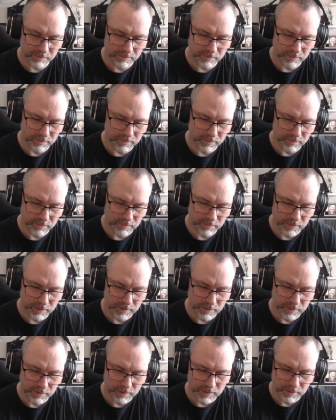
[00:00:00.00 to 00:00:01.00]

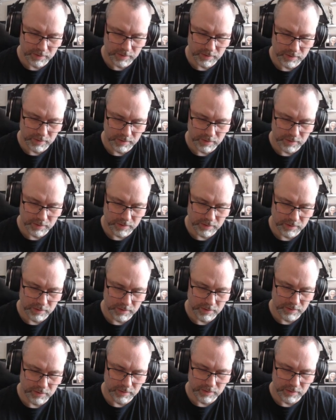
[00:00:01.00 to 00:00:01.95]
Nobody speaks.